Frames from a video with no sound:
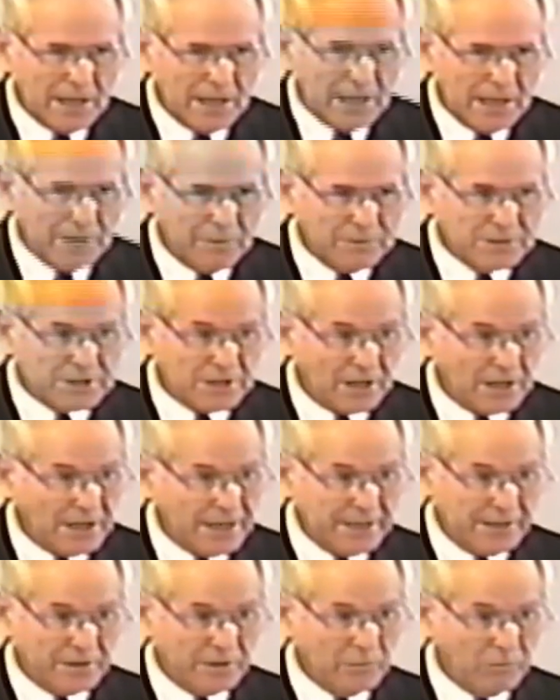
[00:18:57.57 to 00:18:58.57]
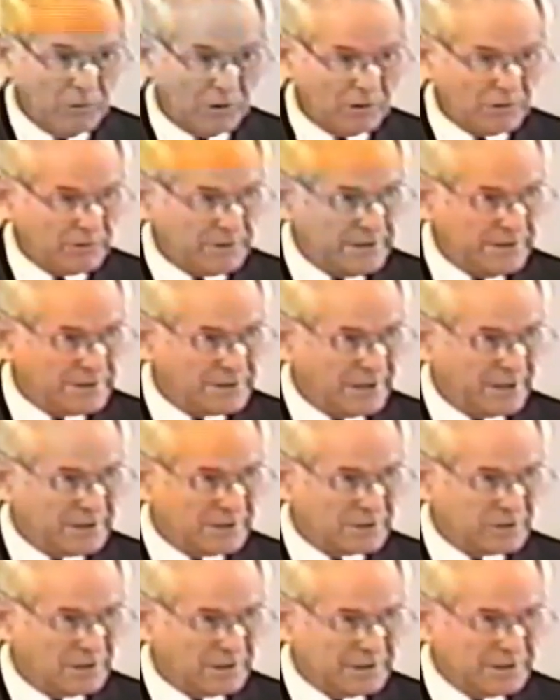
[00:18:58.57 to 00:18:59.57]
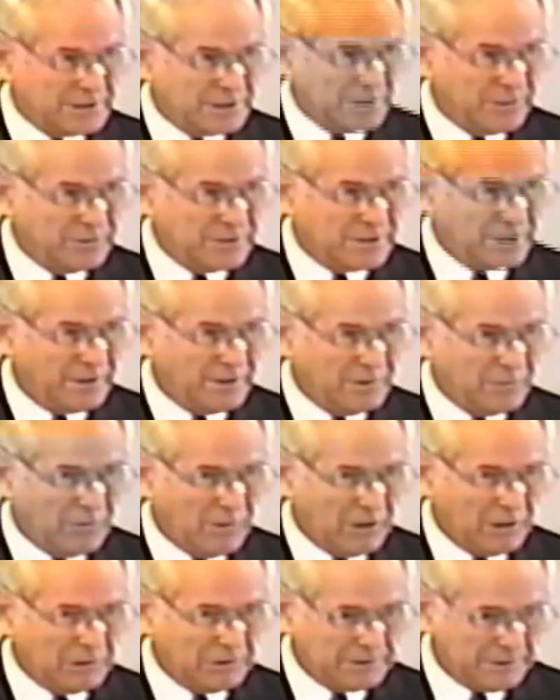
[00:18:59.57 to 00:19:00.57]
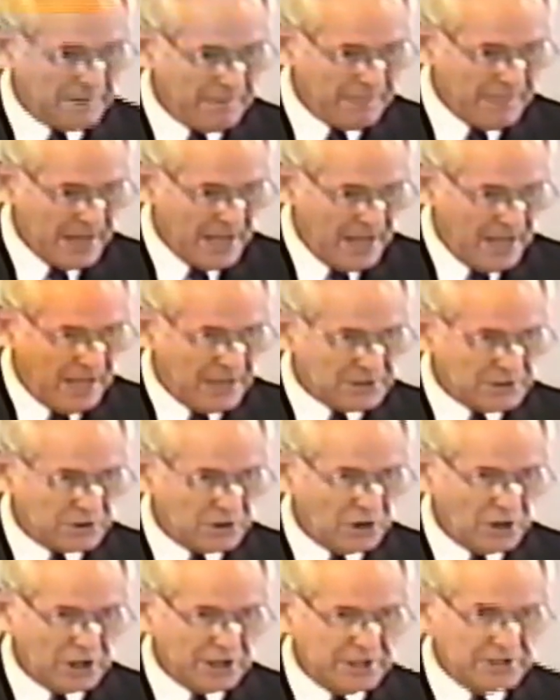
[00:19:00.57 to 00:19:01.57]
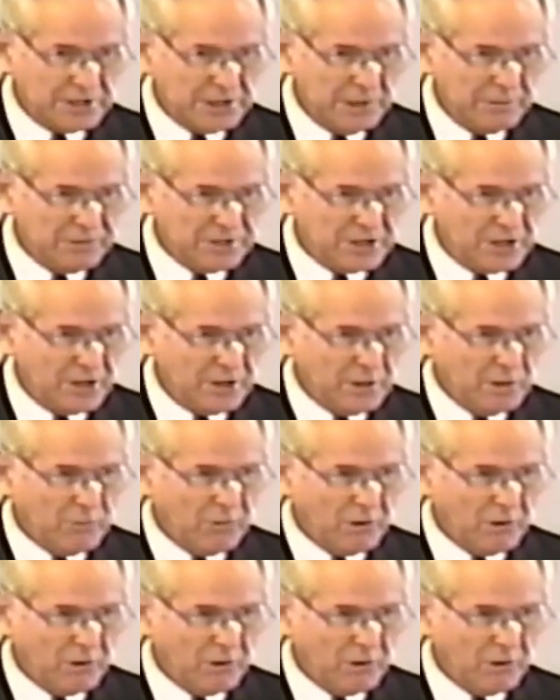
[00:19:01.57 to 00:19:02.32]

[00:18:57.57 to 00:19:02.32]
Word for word: he was the light of the world, he said, as long as he was in the world. As long as he was in the